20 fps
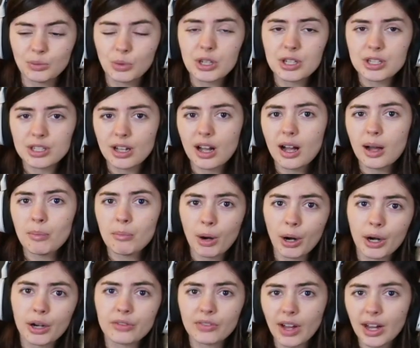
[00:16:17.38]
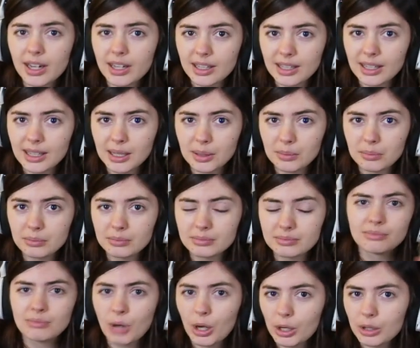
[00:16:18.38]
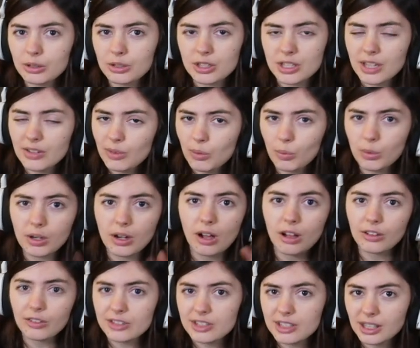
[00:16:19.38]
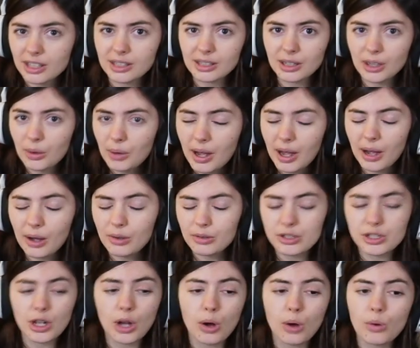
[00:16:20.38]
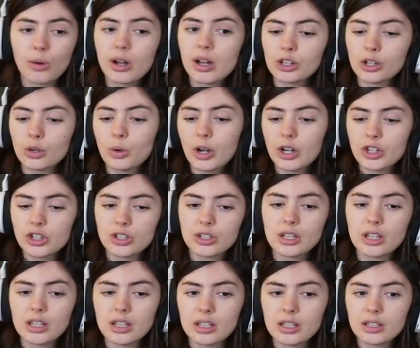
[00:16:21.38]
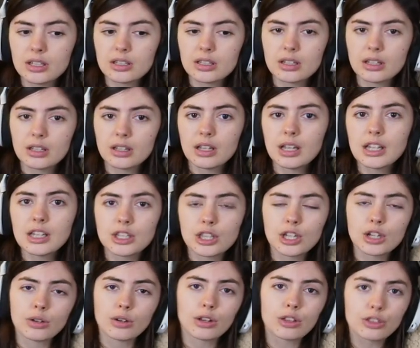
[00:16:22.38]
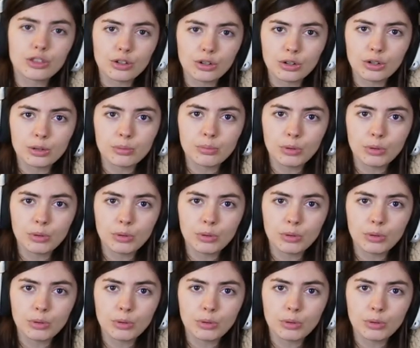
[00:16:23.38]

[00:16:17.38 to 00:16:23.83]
We saw Mark fighting him. Mark Steven wouldn't all of a sudden know how. So the question is, is there a third